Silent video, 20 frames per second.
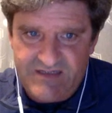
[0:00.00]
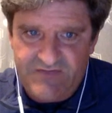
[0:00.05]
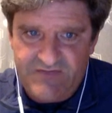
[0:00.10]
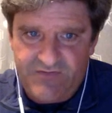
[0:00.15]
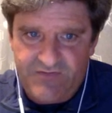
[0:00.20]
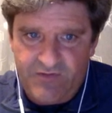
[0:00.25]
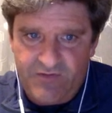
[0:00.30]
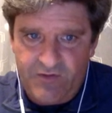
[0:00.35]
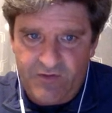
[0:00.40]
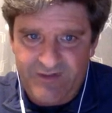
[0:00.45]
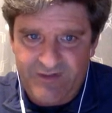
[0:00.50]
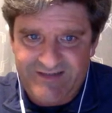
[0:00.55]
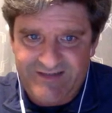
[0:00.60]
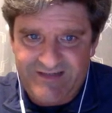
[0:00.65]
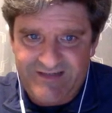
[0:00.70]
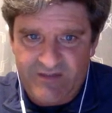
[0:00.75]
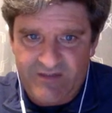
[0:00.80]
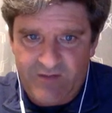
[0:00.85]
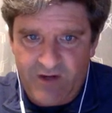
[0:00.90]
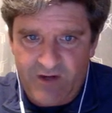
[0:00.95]
for a
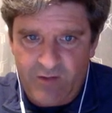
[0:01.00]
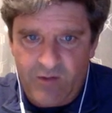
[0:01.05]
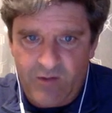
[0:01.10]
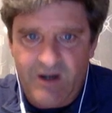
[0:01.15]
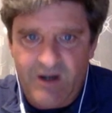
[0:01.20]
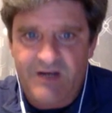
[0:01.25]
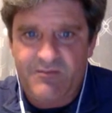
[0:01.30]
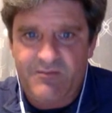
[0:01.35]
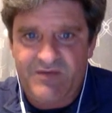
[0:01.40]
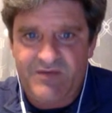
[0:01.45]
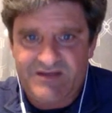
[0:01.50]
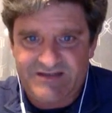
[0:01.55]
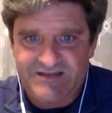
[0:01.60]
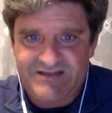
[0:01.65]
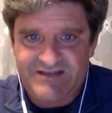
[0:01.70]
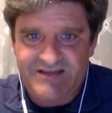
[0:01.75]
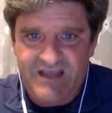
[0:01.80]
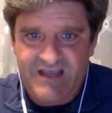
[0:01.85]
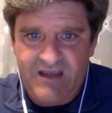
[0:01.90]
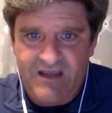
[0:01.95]
retail marijuana
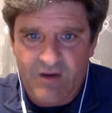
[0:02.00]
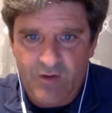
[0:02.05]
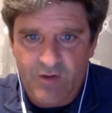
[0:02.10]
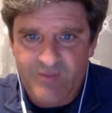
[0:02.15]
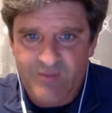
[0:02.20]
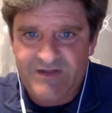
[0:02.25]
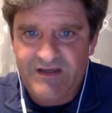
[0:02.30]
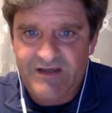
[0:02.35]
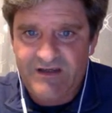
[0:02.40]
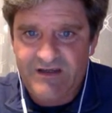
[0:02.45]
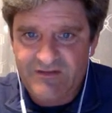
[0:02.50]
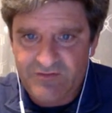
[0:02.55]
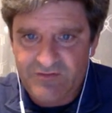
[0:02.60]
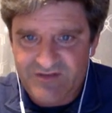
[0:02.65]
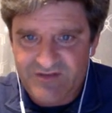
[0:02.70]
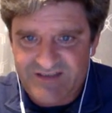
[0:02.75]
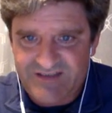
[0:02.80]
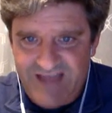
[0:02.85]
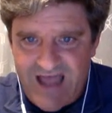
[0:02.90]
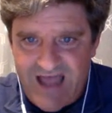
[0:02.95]
business they hoped to
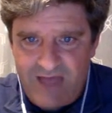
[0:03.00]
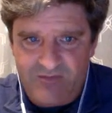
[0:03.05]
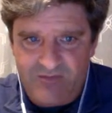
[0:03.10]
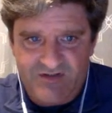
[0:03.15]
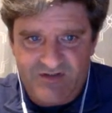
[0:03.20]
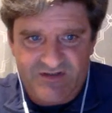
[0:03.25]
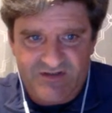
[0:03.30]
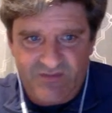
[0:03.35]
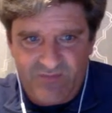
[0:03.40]
establish.